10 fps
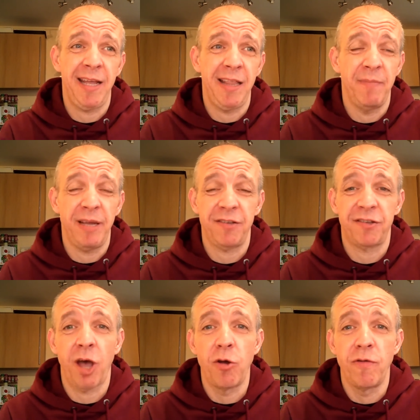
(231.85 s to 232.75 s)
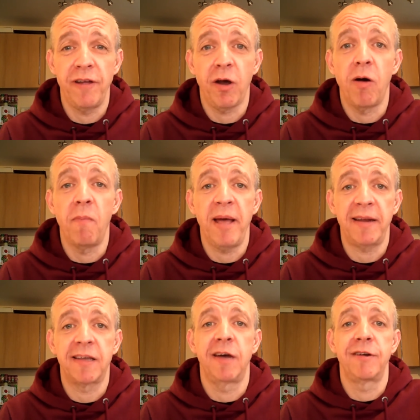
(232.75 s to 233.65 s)
it in the biggest COVID
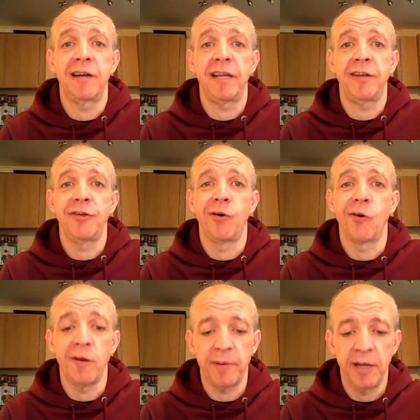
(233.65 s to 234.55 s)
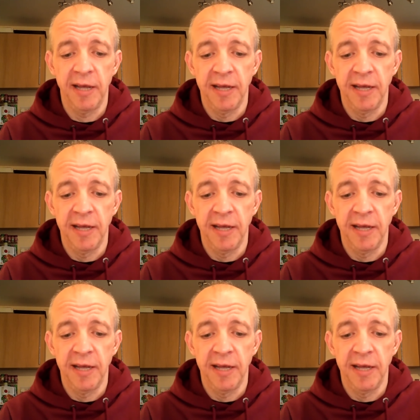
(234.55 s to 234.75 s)
hotbed currently in Europe.